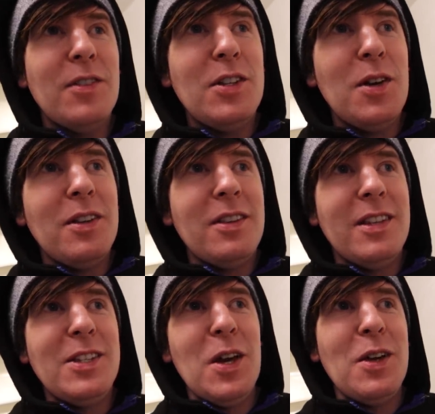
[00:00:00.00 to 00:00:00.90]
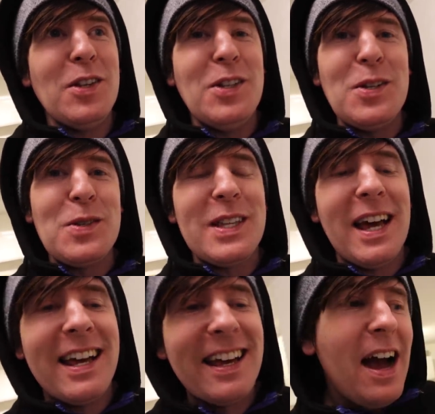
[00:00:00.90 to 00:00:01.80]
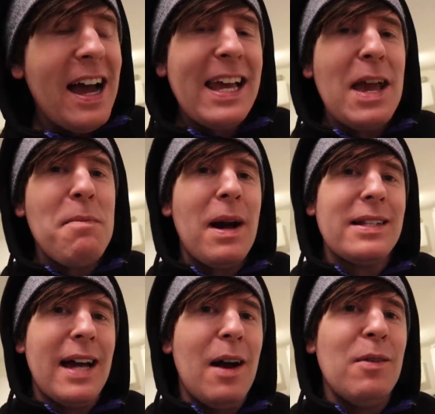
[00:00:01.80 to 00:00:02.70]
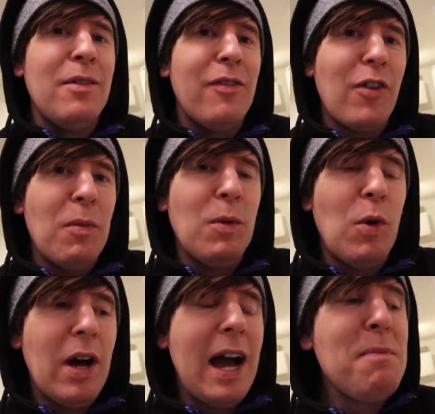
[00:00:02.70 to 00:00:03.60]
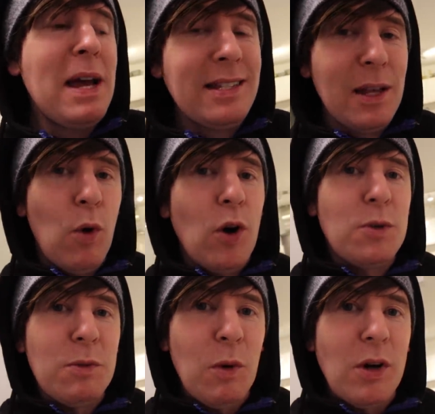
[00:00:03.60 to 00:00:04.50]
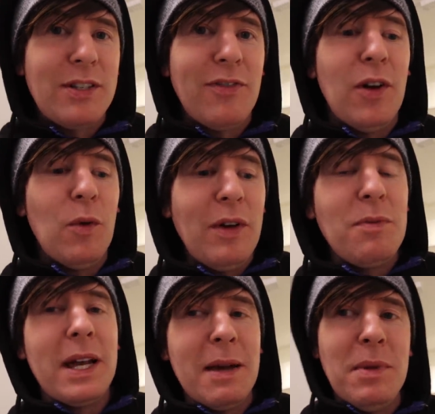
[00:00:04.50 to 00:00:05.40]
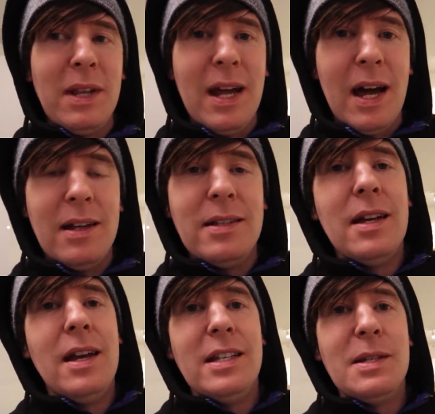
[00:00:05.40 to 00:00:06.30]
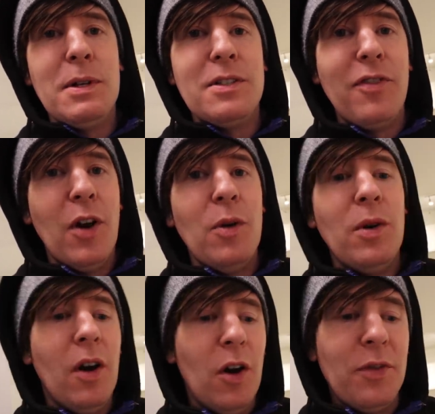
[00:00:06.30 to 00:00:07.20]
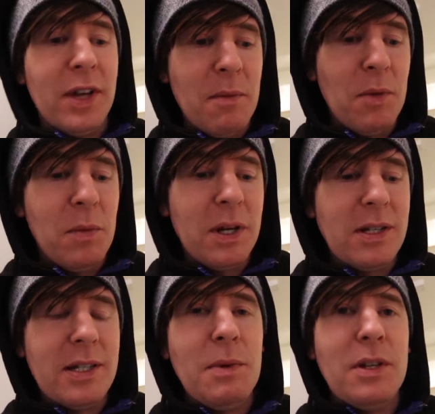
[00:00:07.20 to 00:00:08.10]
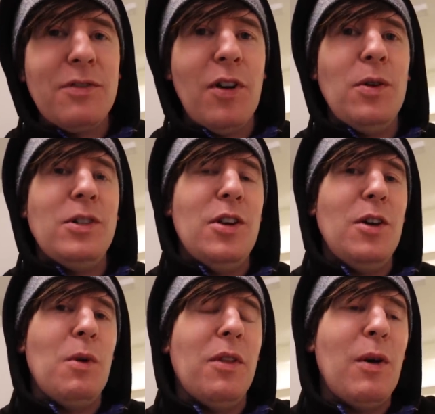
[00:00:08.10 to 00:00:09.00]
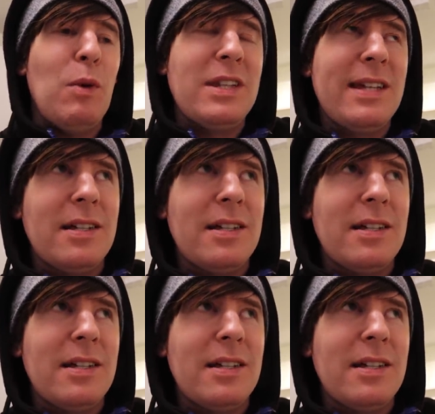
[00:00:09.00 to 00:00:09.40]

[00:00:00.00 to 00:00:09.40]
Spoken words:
So the dude was like, I came back down from the wall. I basically walked up the waterfall with my gimbal in hand and Isabel's phone on the gimbal because Isabel's phone is the only one that will touch.